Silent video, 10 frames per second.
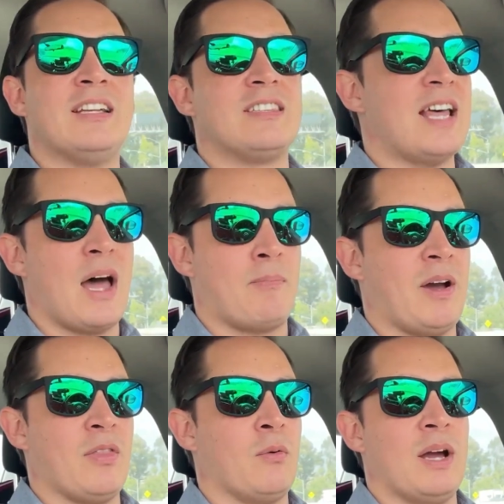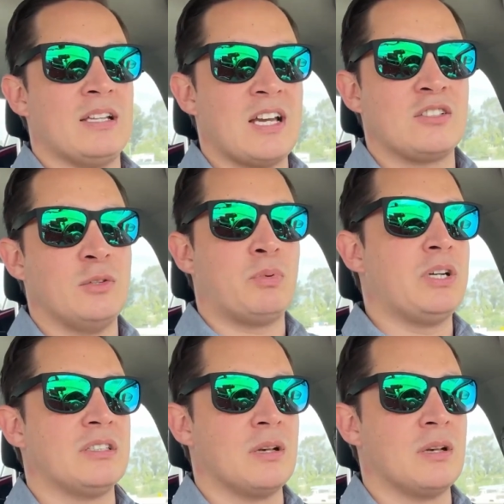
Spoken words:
It's not, by the way. It's actually pretty